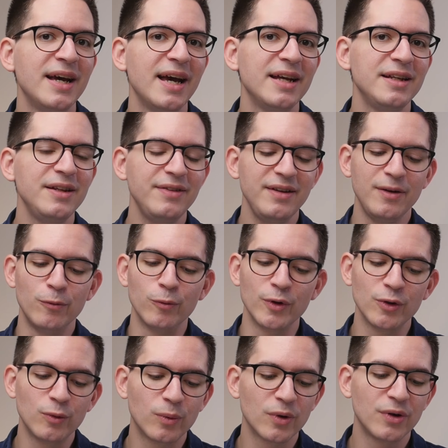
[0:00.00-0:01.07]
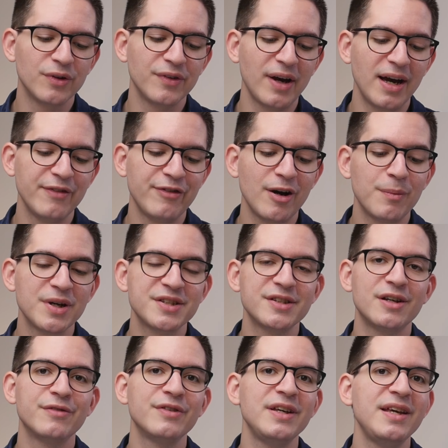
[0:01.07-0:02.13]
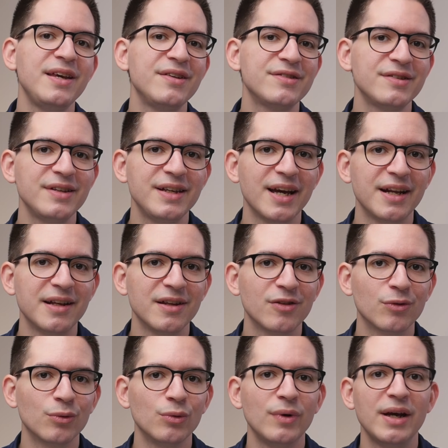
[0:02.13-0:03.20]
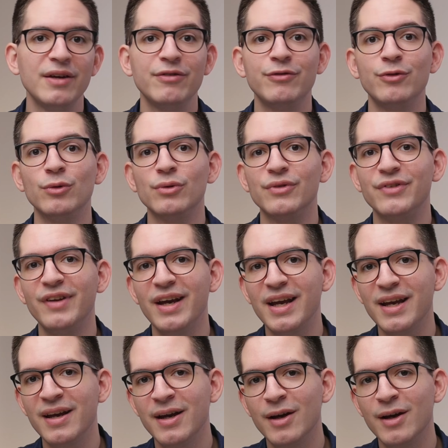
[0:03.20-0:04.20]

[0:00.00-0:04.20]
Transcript: and in the real world, I found myself easily getting through a full day